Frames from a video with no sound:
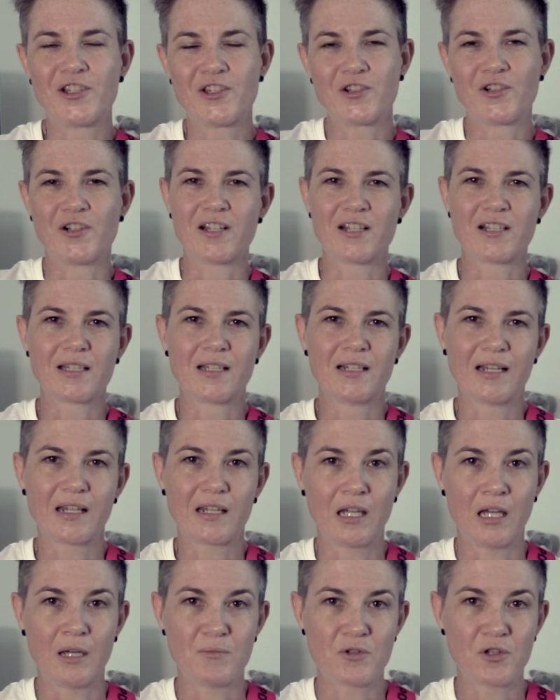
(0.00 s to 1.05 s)
strings that I
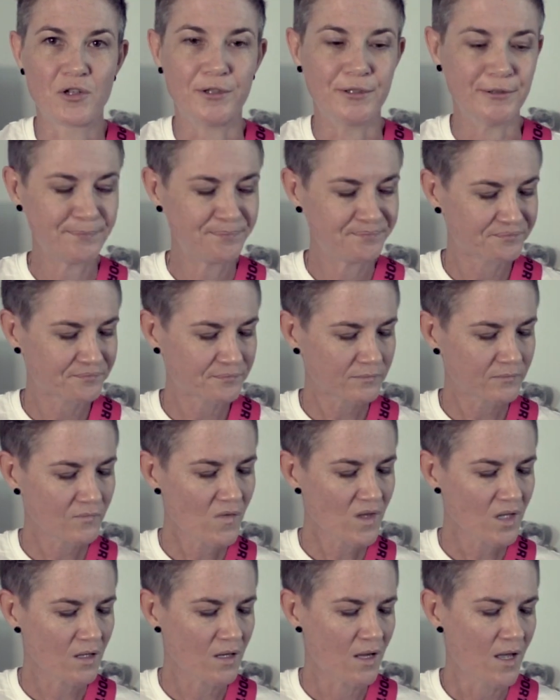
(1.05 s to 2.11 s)
kept on,
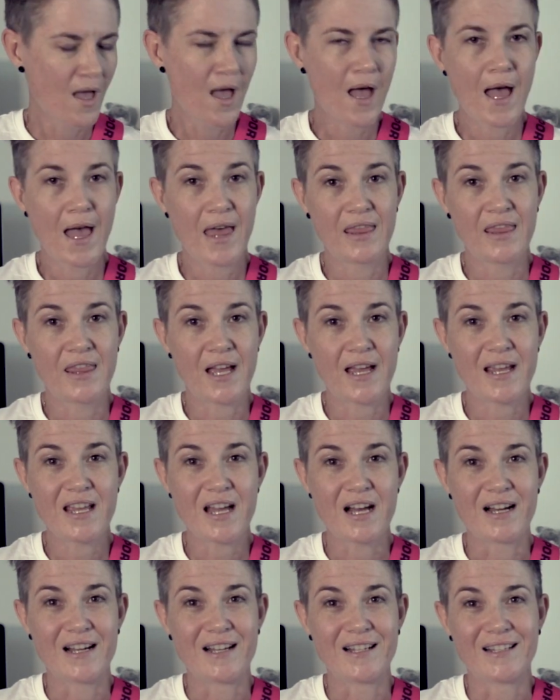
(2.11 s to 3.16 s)
they
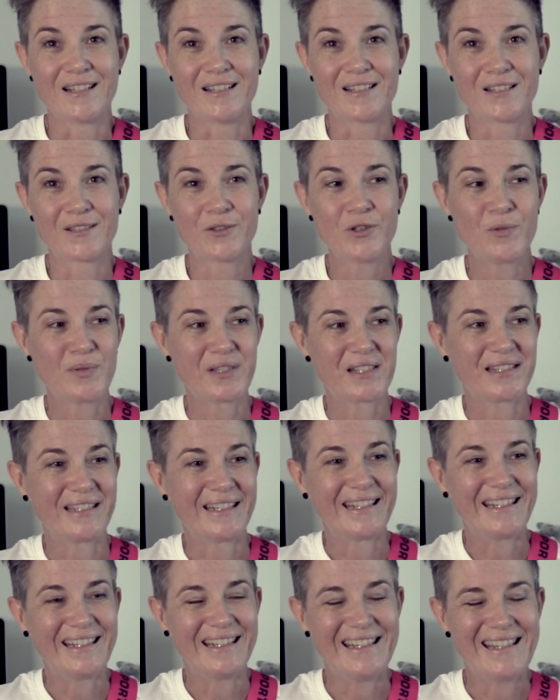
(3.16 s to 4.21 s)
are super
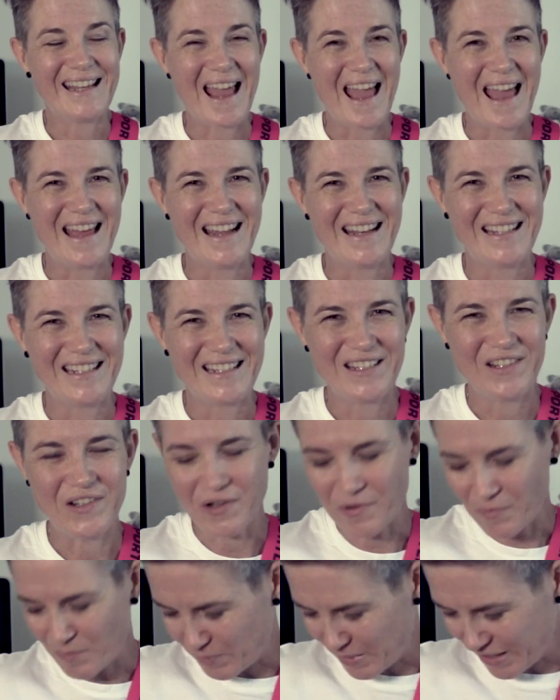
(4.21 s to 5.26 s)
slinky and you
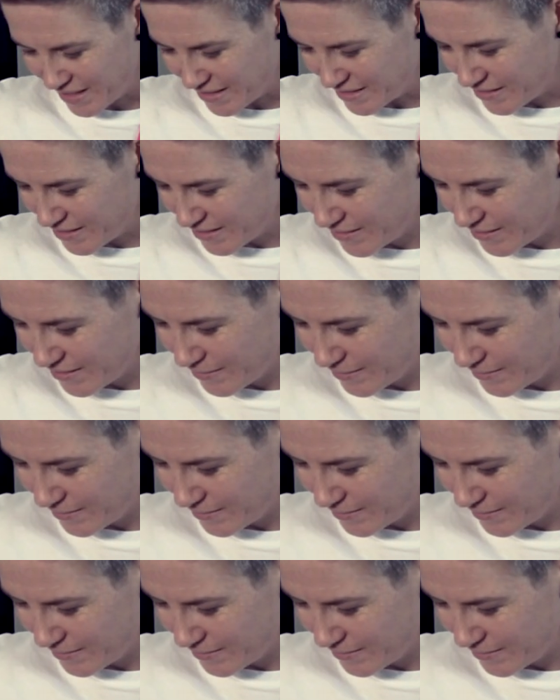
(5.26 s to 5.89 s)
can bend